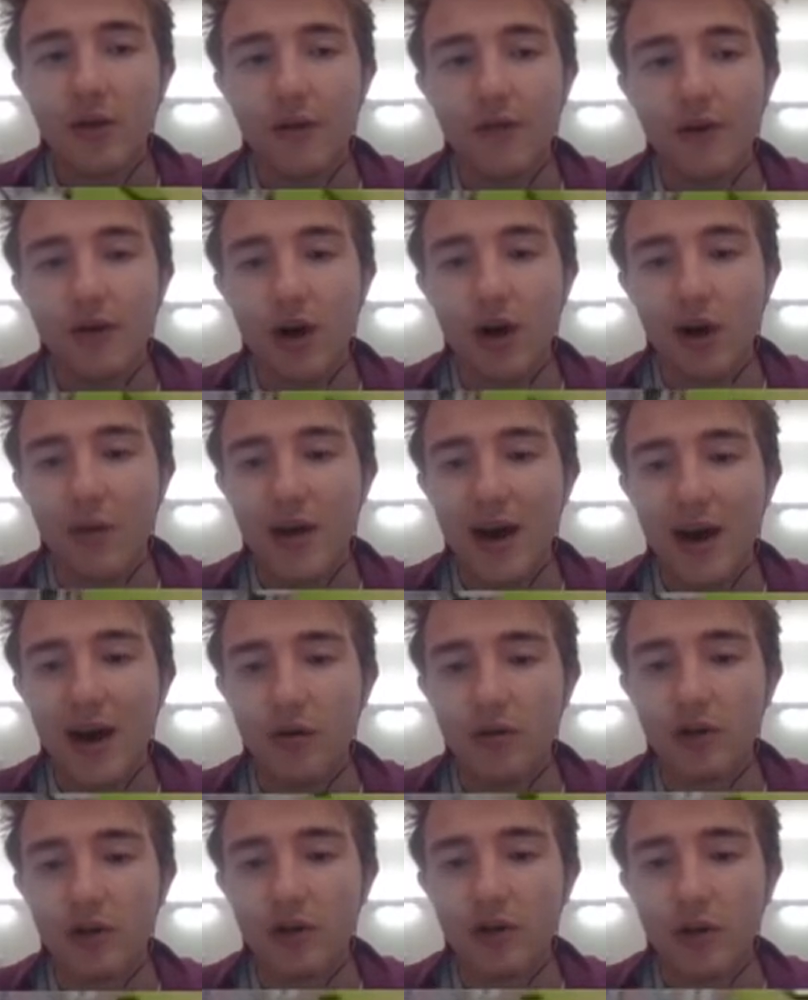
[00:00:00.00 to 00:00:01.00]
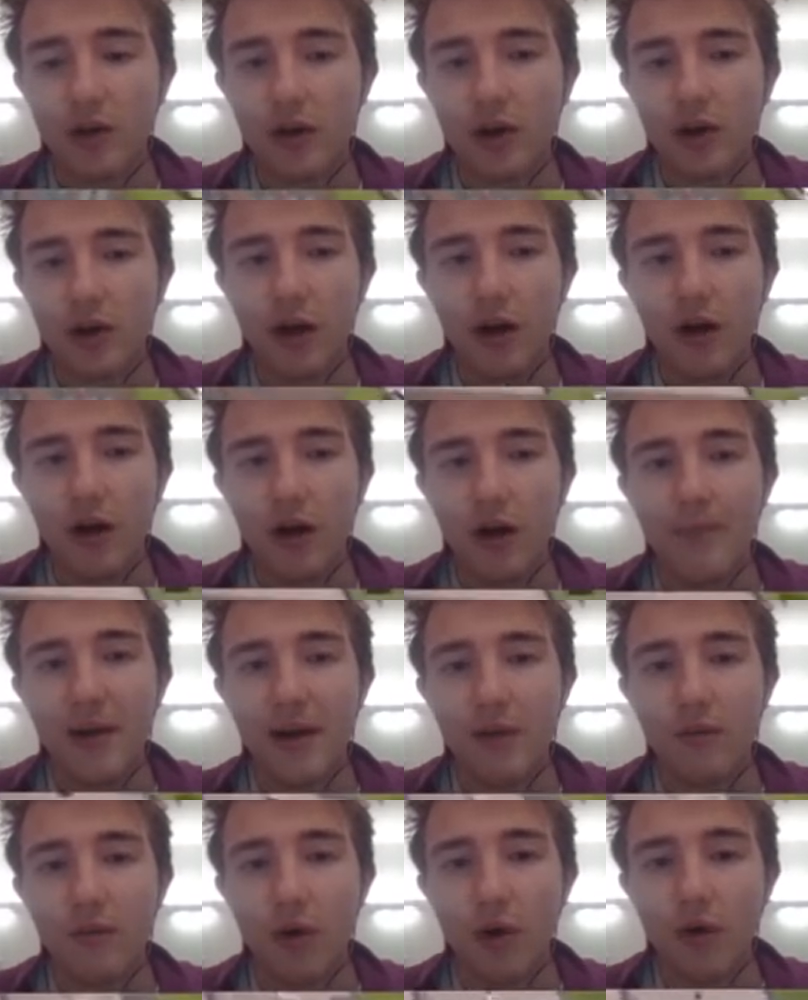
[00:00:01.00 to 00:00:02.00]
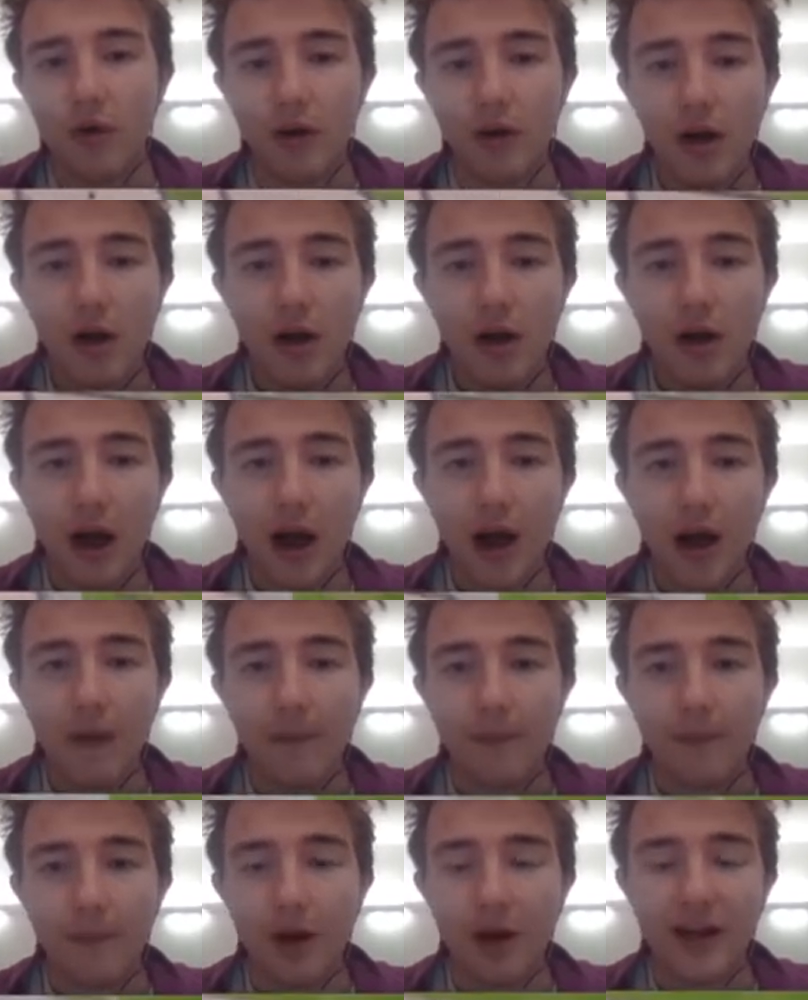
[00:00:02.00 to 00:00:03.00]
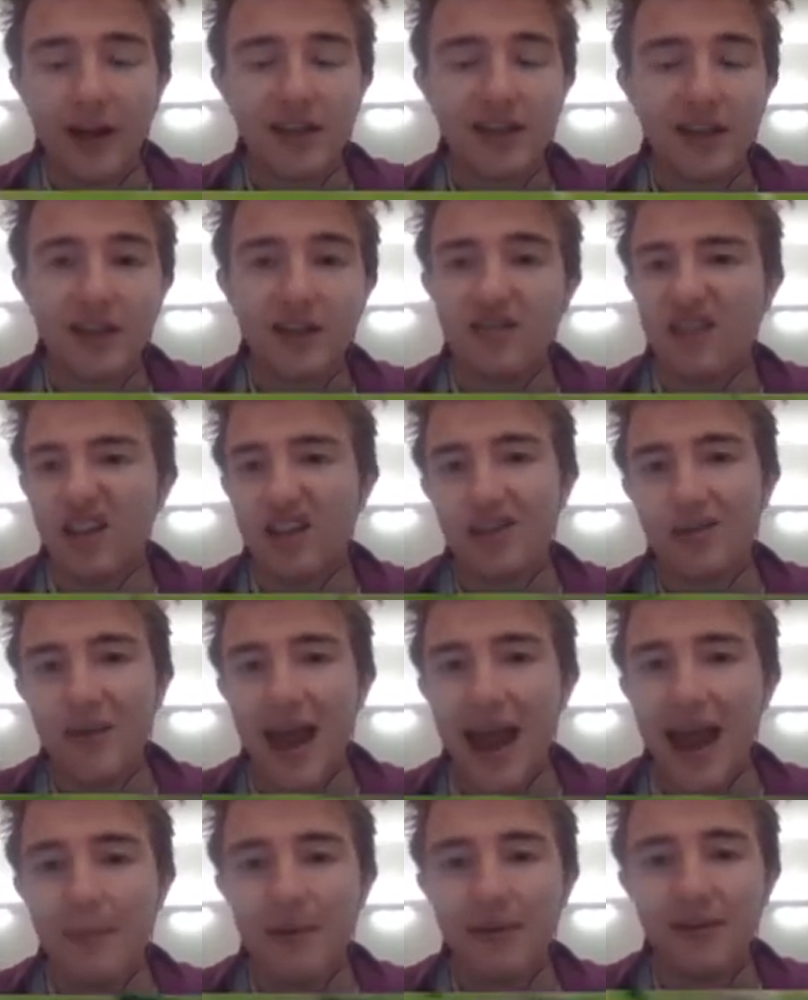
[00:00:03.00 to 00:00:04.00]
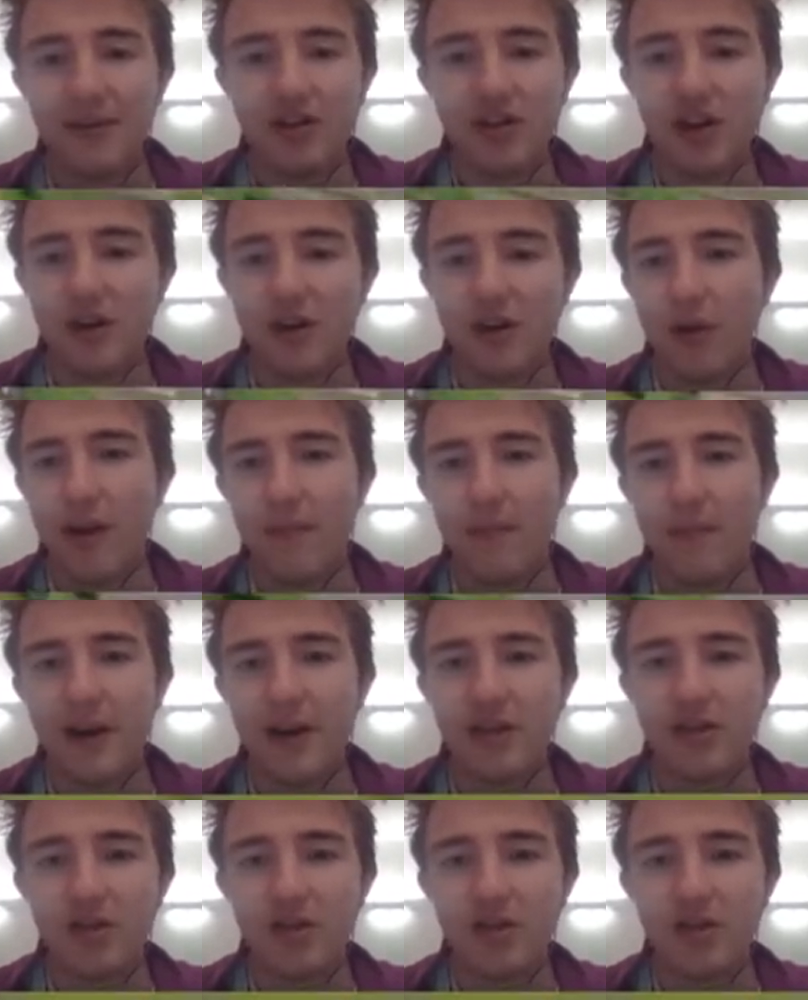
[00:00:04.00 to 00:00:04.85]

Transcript: the finale. We're now onto a big road. I guess there's some hairpins and stuff on it, but